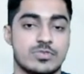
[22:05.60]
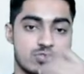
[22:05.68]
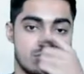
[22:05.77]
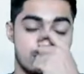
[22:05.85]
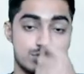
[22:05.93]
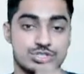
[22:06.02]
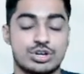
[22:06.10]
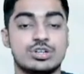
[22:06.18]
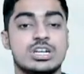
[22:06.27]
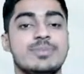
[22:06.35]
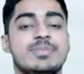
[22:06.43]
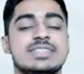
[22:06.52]
So,
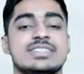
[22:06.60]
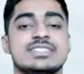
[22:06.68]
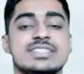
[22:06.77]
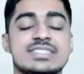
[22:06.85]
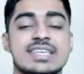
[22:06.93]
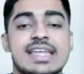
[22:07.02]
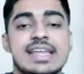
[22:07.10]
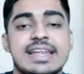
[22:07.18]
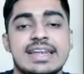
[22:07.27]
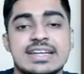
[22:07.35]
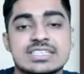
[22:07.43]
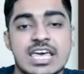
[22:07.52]
short-term decisions.
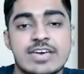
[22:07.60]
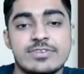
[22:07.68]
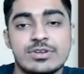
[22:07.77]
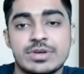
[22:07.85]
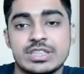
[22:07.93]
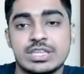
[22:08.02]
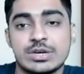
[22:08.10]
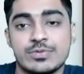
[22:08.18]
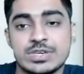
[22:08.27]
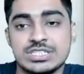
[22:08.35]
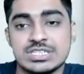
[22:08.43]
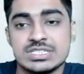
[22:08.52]
Let us have a look at the
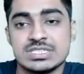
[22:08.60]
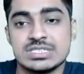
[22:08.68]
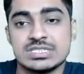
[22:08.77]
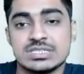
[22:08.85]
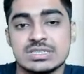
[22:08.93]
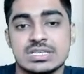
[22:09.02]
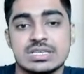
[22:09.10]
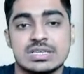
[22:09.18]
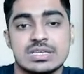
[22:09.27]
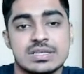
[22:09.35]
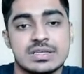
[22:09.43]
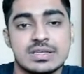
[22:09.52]
questions.
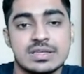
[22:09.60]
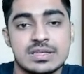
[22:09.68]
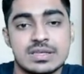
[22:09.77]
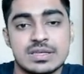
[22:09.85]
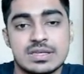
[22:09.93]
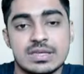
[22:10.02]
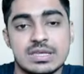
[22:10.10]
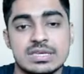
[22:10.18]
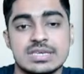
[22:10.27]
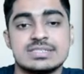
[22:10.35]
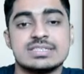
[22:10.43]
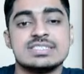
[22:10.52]

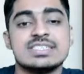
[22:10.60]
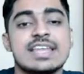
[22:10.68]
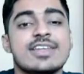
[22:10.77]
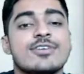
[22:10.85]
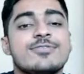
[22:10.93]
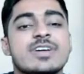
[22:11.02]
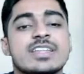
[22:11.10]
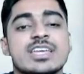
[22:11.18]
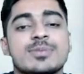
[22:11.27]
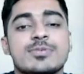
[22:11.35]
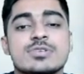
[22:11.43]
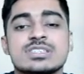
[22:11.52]
Yes, sell or
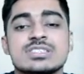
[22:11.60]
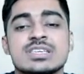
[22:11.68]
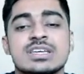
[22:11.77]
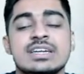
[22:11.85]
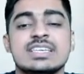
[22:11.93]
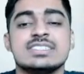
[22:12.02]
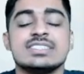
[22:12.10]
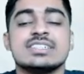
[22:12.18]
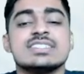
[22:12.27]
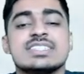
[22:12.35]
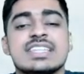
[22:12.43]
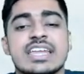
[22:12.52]
further process
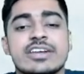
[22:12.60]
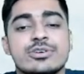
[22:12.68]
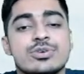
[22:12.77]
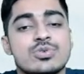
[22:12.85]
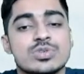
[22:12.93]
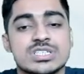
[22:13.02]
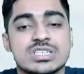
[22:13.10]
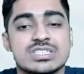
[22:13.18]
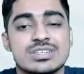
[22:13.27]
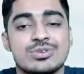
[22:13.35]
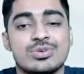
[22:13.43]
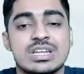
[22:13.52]
decisions. There are no questions,
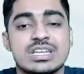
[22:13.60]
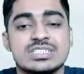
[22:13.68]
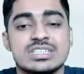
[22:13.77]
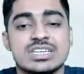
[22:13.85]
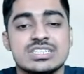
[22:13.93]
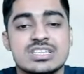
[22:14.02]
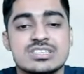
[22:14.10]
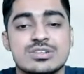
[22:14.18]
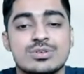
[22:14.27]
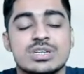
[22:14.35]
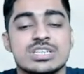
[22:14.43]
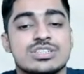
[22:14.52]
no illustrations,
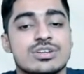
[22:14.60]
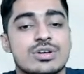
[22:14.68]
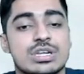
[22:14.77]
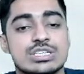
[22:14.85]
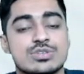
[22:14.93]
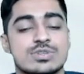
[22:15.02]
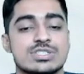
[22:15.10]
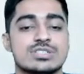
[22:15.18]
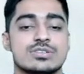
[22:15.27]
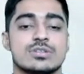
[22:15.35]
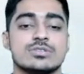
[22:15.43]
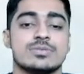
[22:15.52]
no test your knowledge
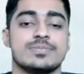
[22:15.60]
questions also.